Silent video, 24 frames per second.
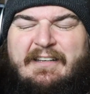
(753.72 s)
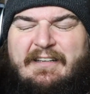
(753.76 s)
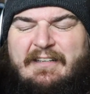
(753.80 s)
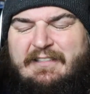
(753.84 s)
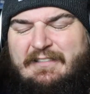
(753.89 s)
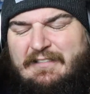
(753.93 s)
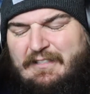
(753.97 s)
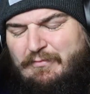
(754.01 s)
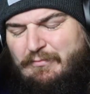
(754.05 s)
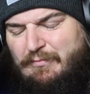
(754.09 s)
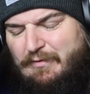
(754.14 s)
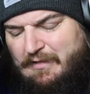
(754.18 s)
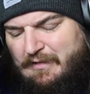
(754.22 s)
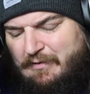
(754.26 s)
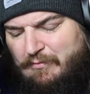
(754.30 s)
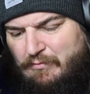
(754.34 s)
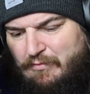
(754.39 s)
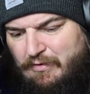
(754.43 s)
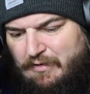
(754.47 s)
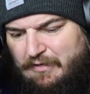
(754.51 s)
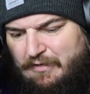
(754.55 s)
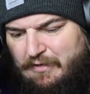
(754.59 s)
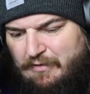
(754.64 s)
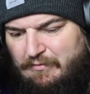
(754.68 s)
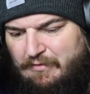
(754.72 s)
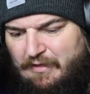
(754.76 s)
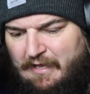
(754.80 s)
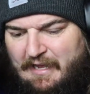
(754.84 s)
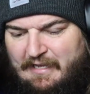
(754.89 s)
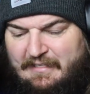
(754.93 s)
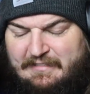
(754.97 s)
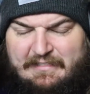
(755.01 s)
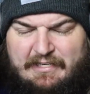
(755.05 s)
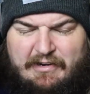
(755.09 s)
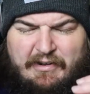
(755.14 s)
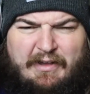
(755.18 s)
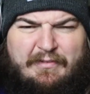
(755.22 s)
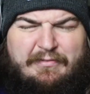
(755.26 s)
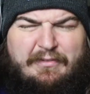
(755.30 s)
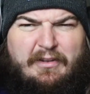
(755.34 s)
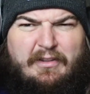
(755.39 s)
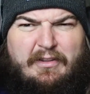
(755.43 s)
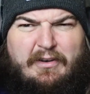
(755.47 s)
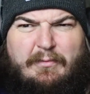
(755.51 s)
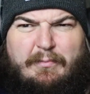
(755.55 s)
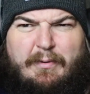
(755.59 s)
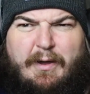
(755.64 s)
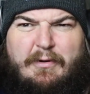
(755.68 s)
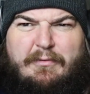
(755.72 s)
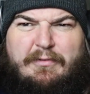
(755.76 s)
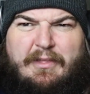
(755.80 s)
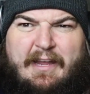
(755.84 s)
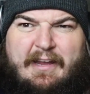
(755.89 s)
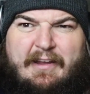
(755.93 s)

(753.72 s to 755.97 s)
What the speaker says: because I really want to do that. I still have the little boat.